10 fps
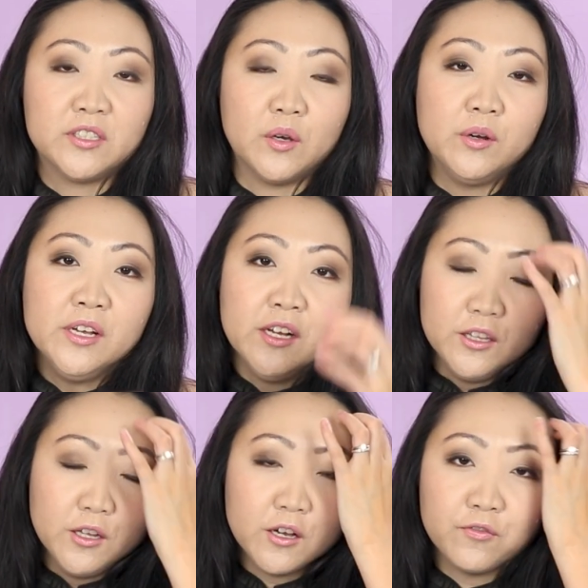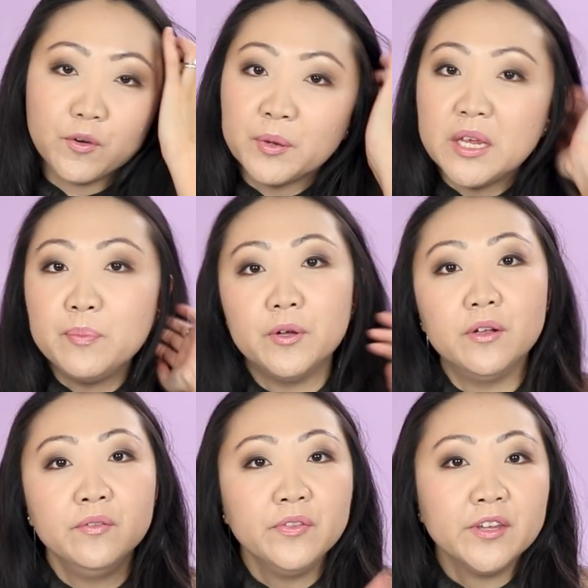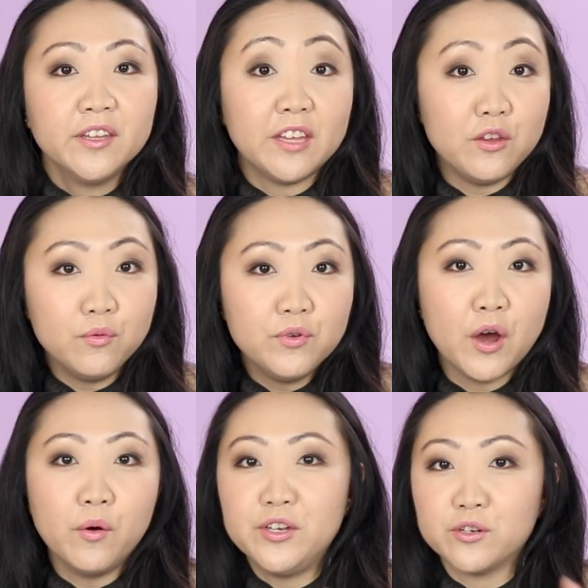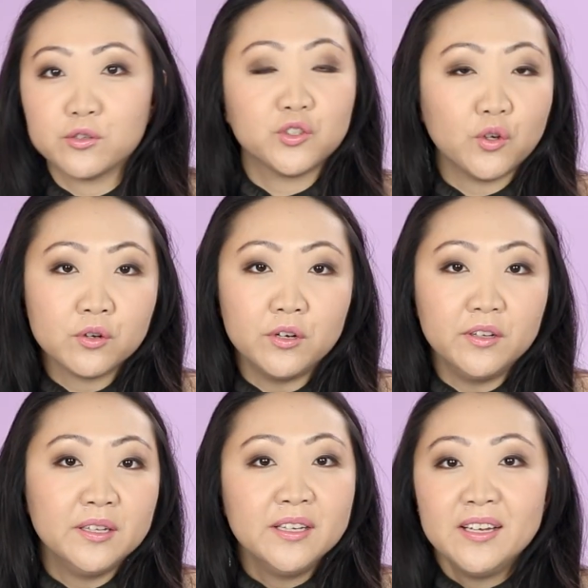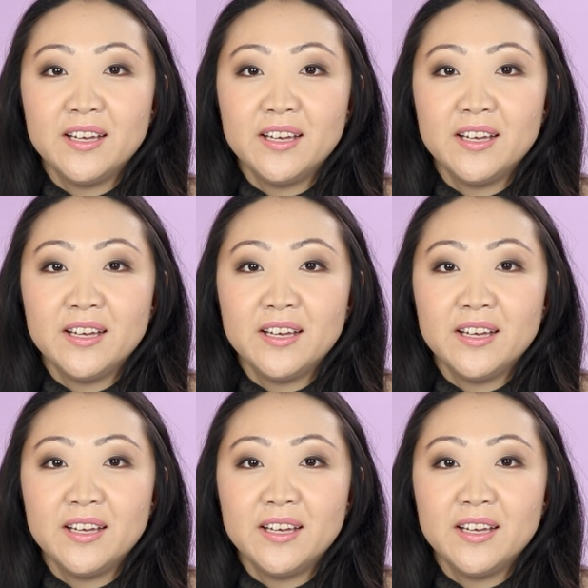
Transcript: So look for people that you know in your circle